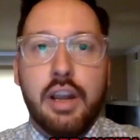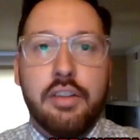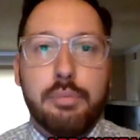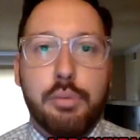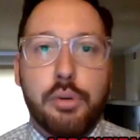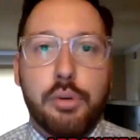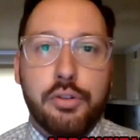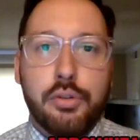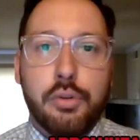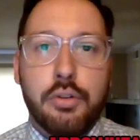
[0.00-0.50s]
guys
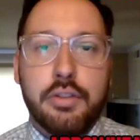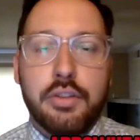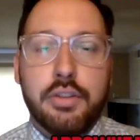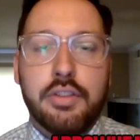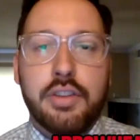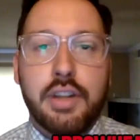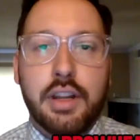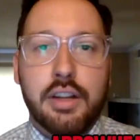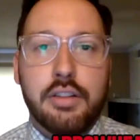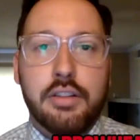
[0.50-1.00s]
push towards
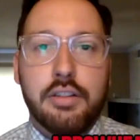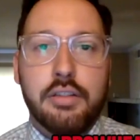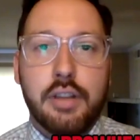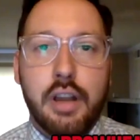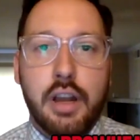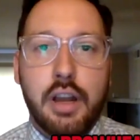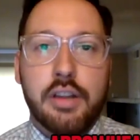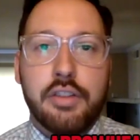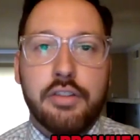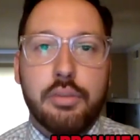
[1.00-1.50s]
the second
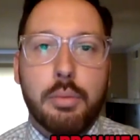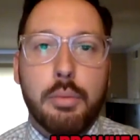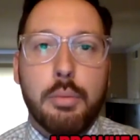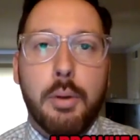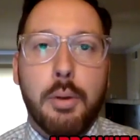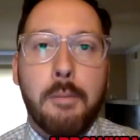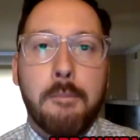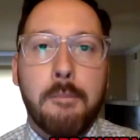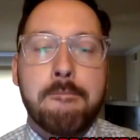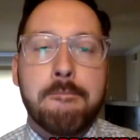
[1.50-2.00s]
Super
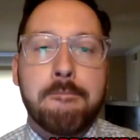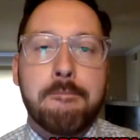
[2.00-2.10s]
Bowl?